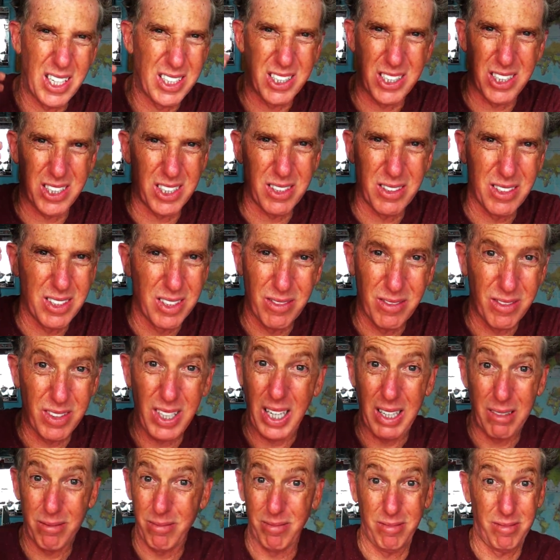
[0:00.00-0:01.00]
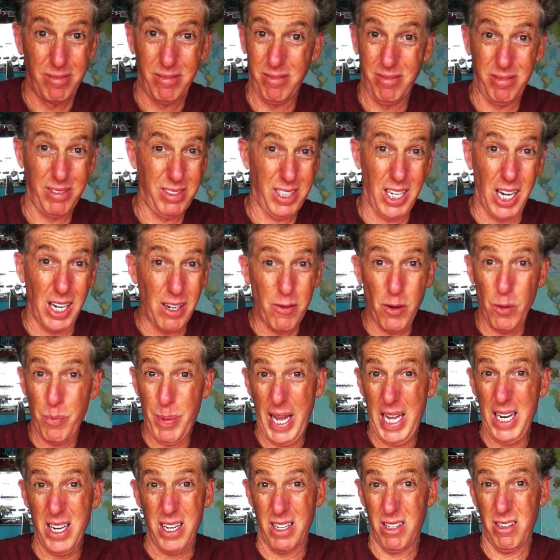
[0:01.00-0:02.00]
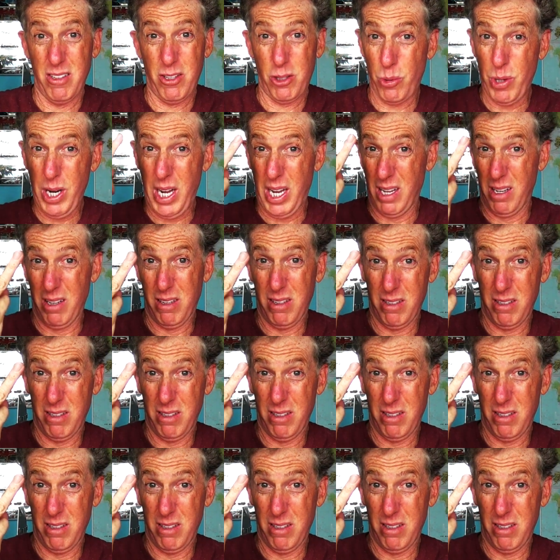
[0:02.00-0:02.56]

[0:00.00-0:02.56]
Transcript: Just Kung Fu Panda 3.